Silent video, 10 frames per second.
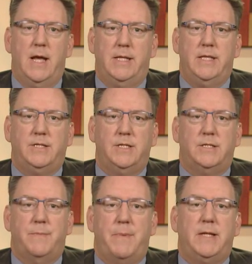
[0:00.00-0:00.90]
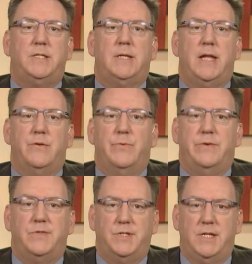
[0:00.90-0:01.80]
And this is the best data
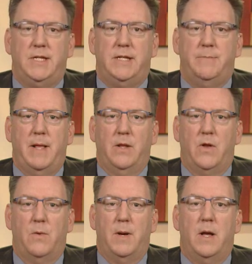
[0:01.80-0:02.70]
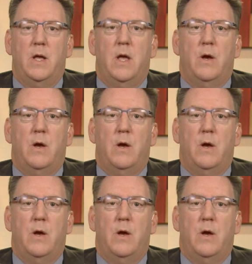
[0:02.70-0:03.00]
we've seen in melanoma.